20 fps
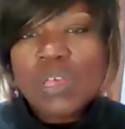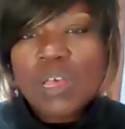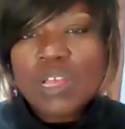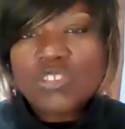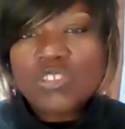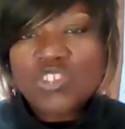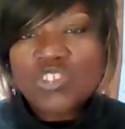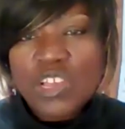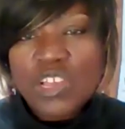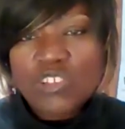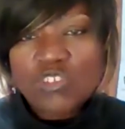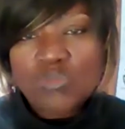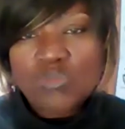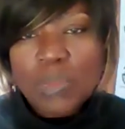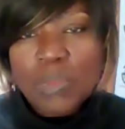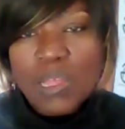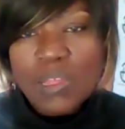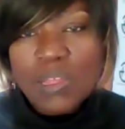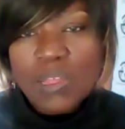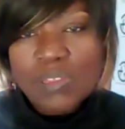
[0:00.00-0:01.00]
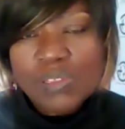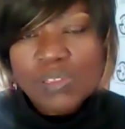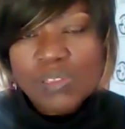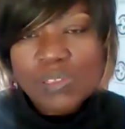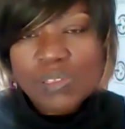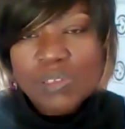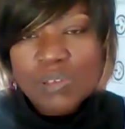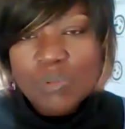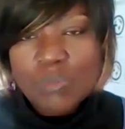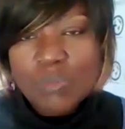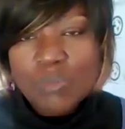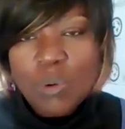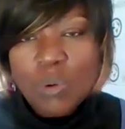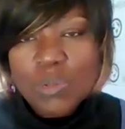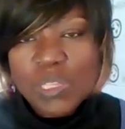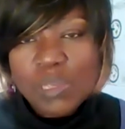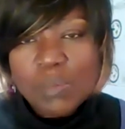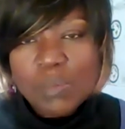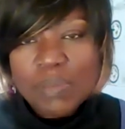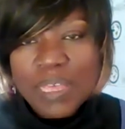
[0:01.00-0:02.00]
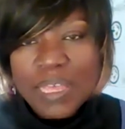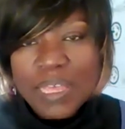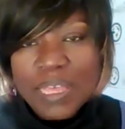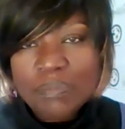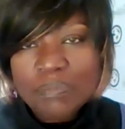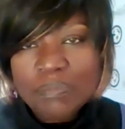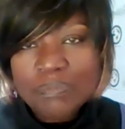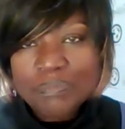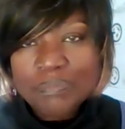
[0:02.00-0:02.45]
a church plant. What would it be?